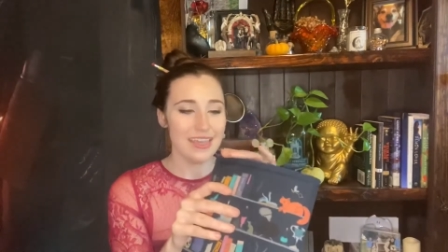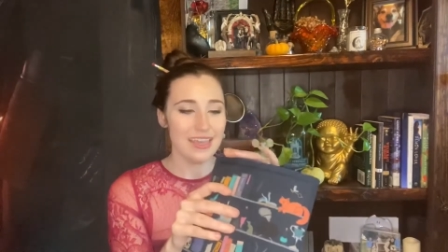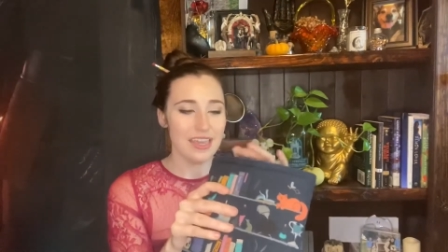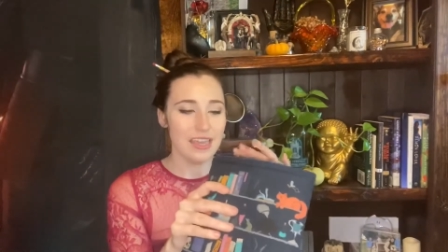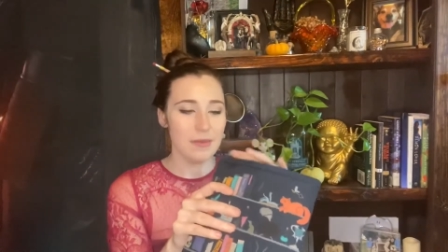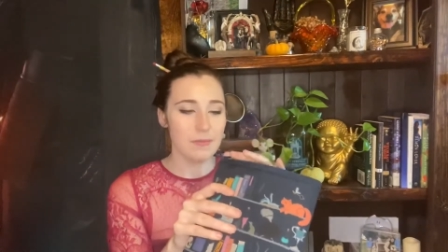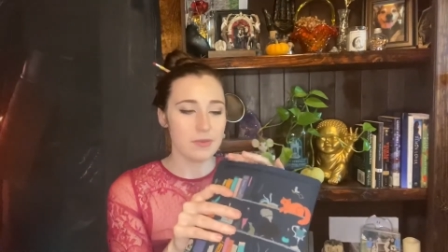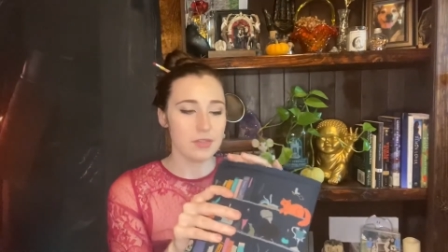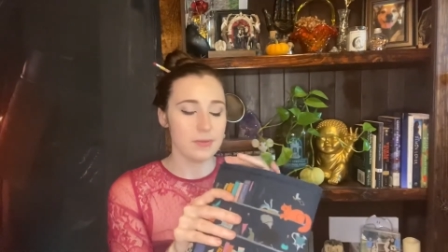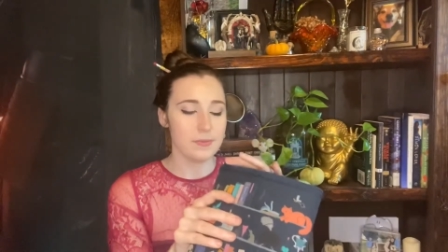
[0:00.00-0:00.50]
I'm
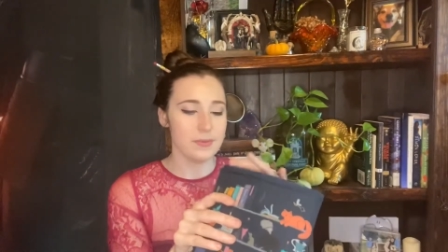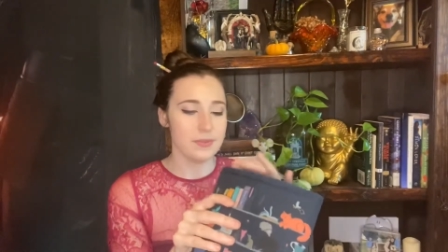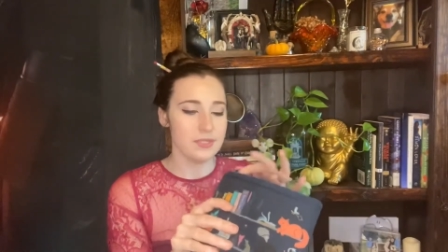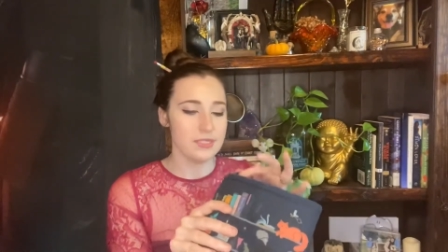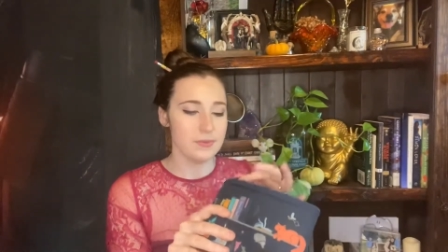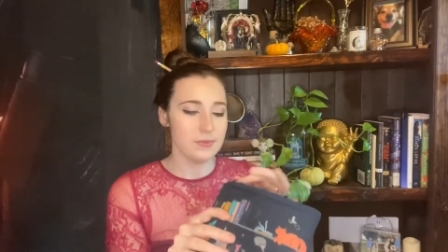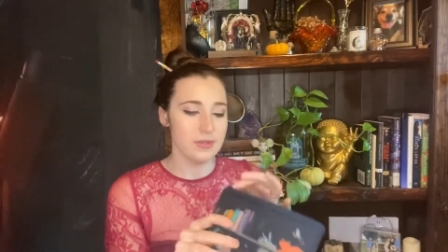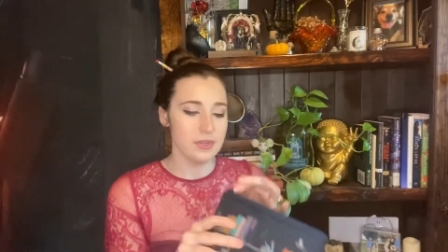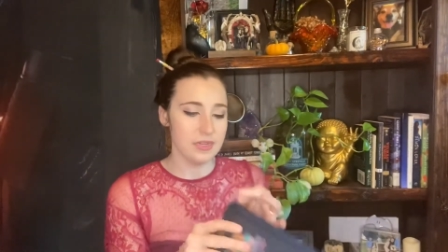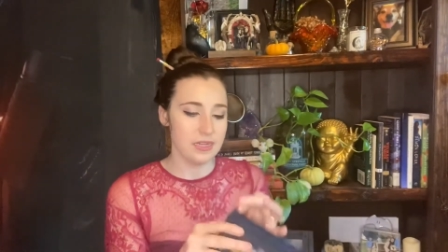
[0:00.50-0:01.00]
gonna put this
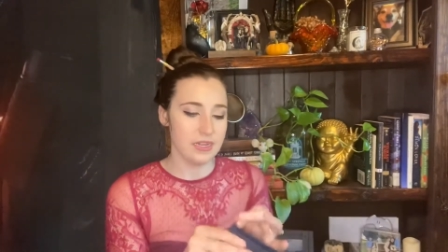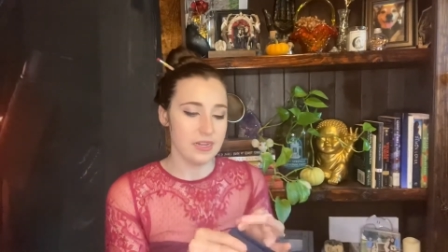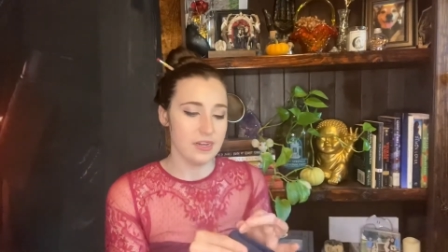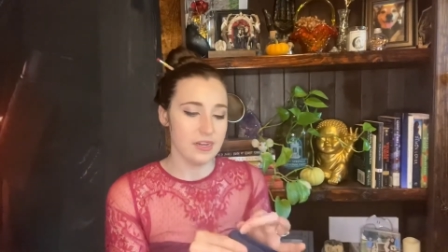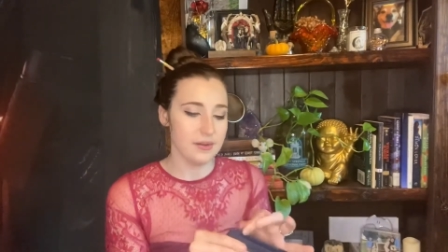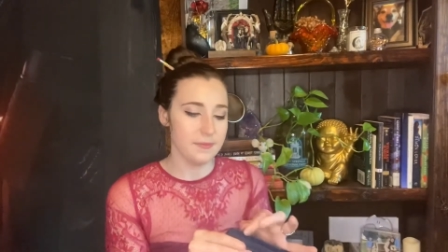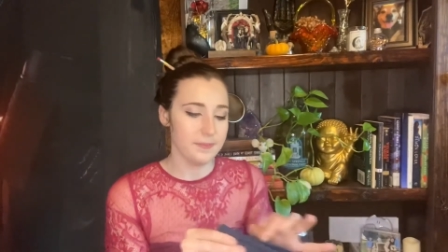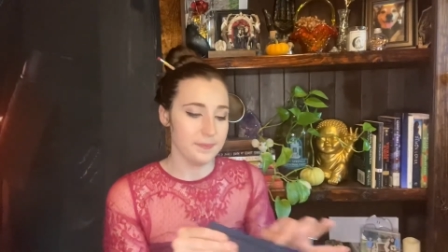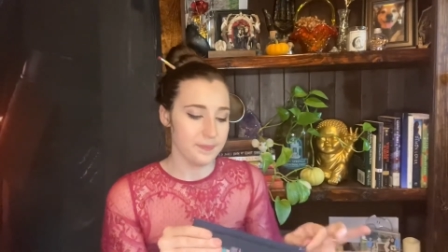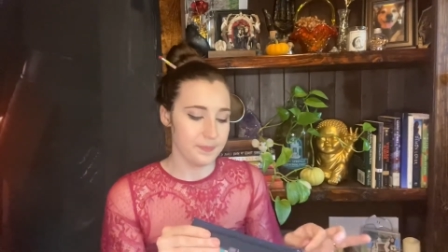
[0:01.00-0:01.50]
one in here.
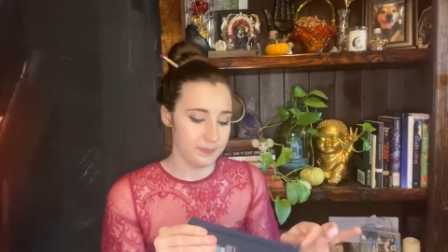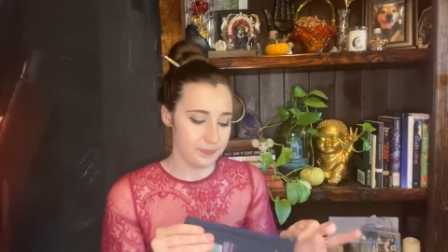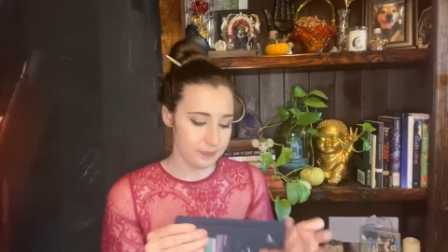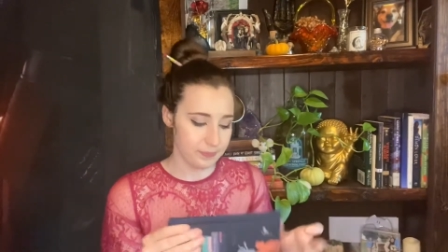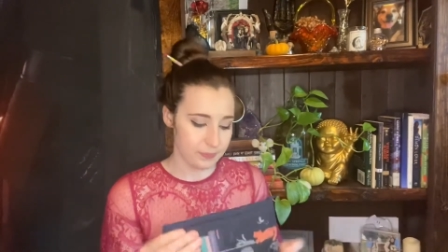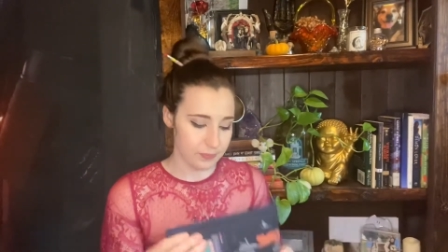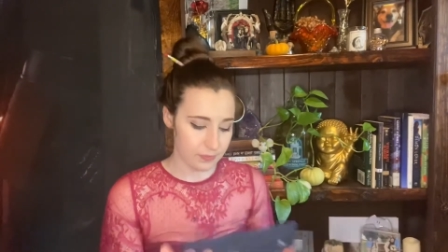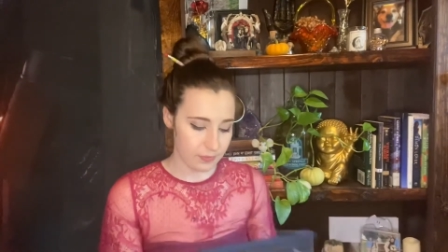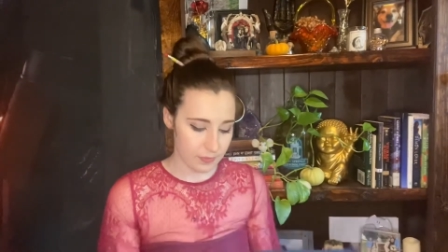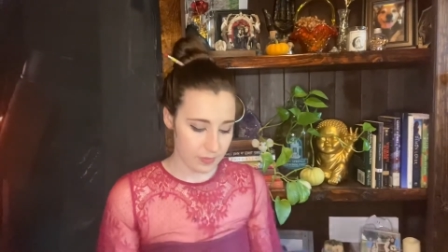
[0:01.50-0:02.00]

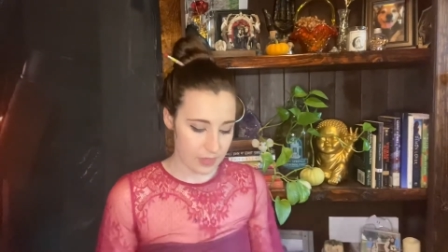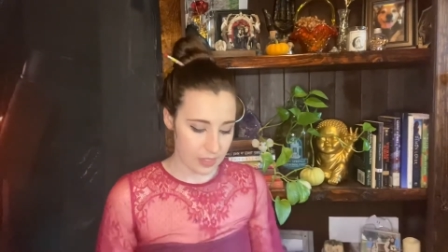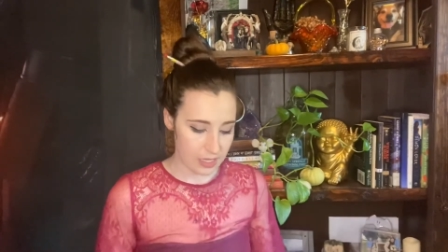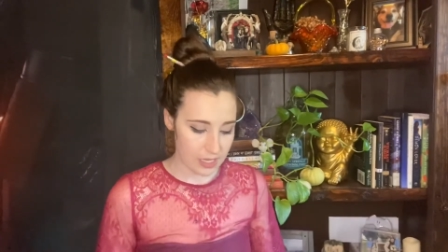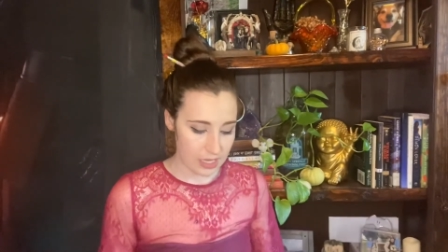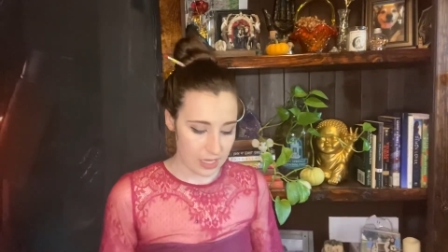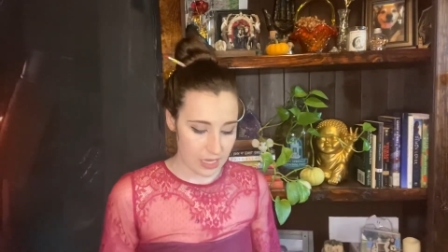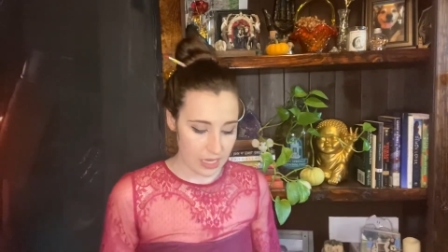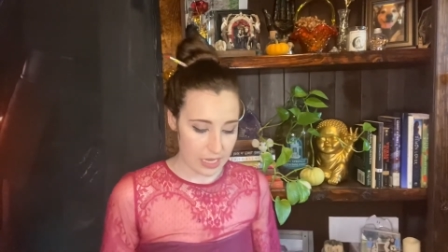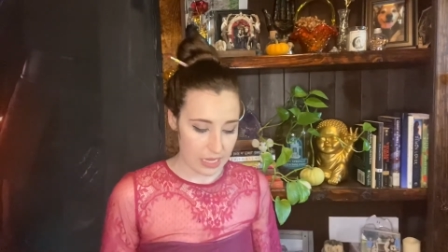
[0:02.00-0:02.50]

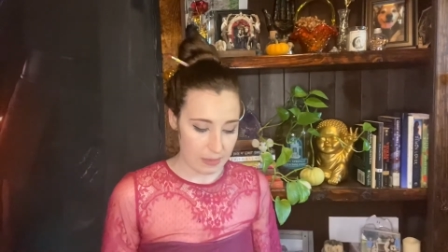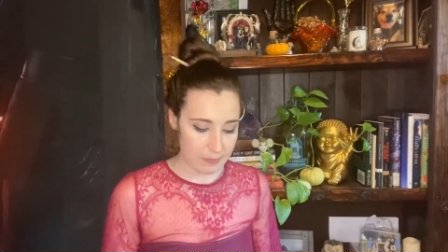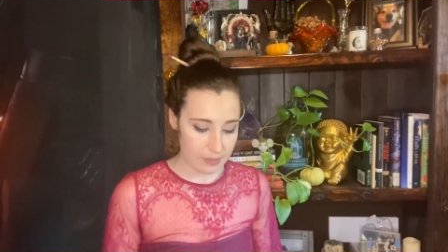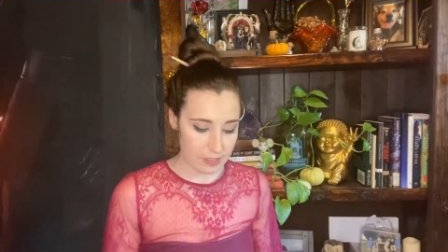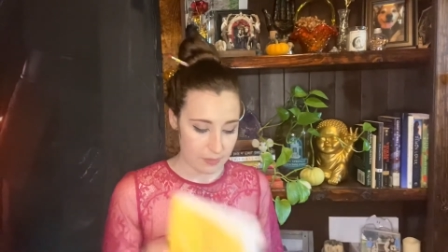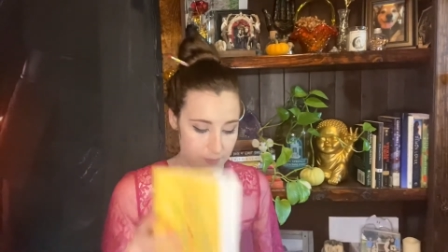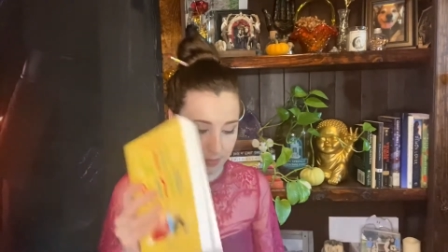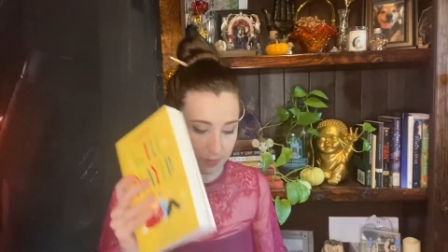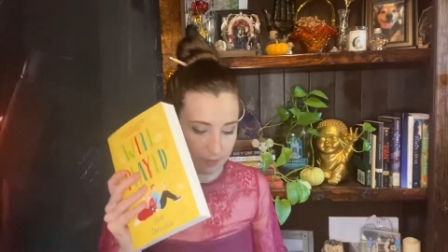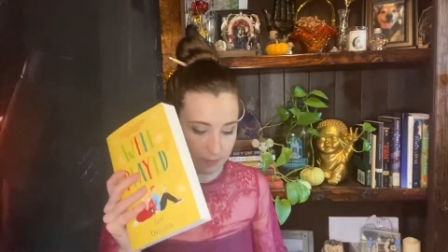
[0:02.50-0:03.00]
I'm gonna
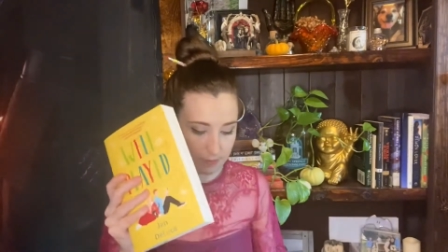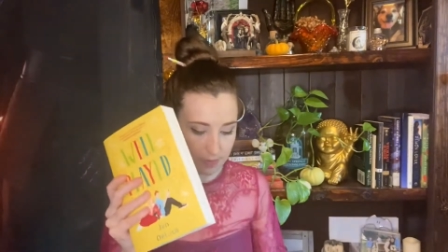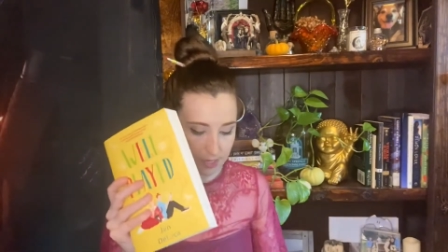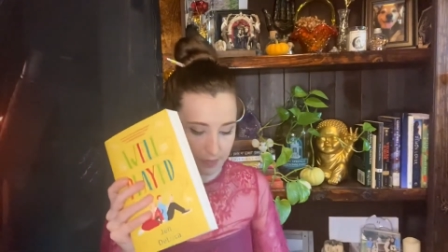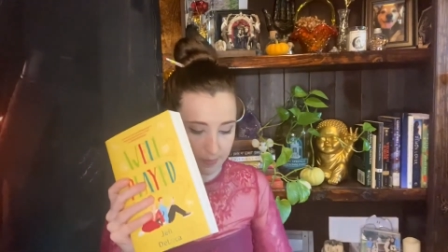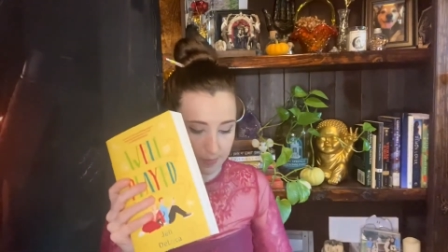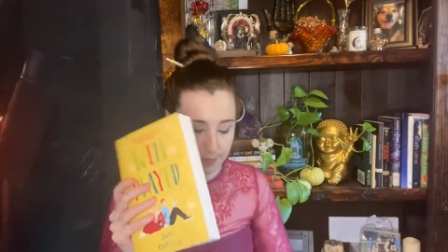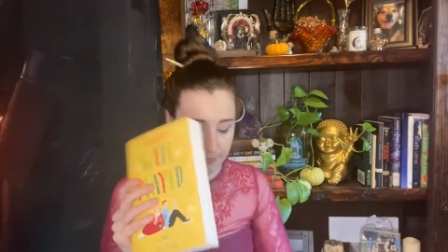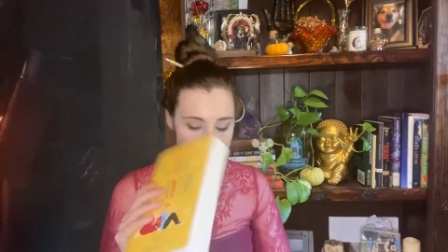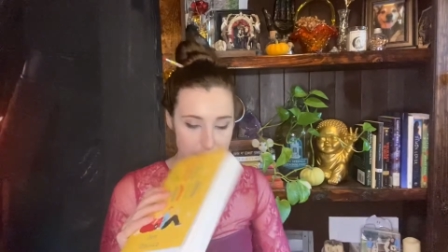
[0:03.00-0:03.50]
put my
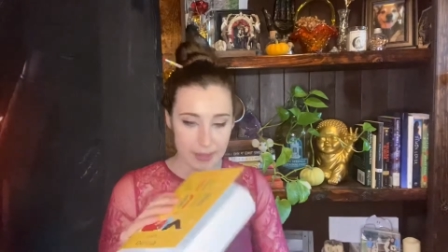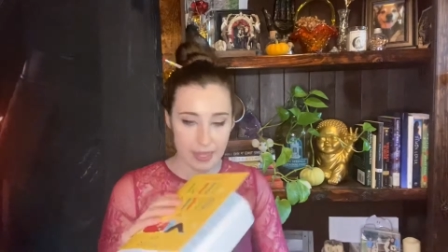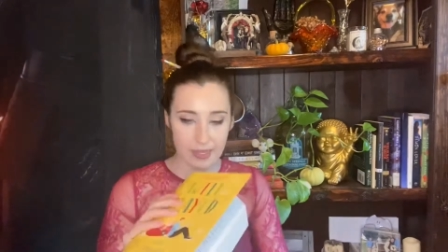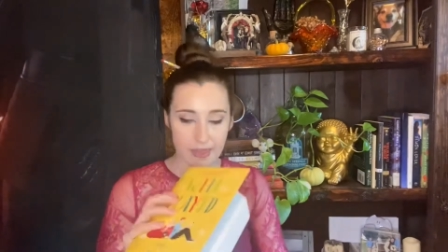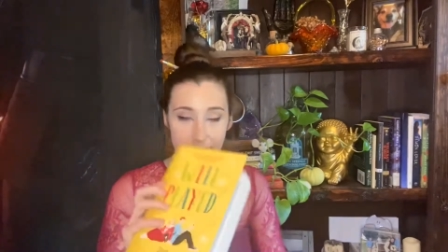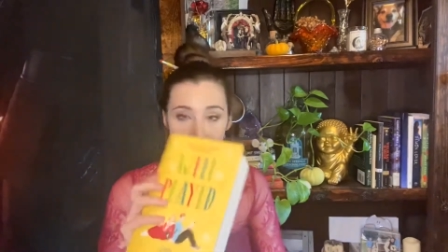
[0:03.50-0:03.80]
paperback of